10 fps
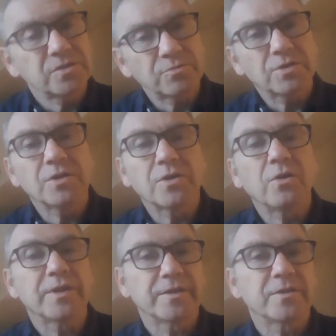So we're going to
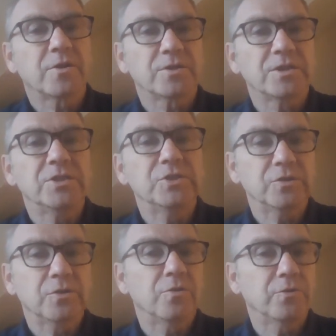call that the
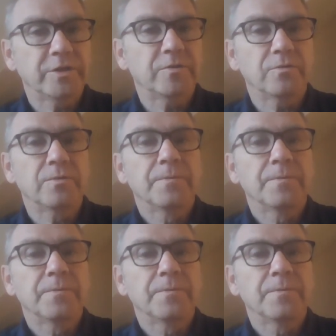Cartesian cogito,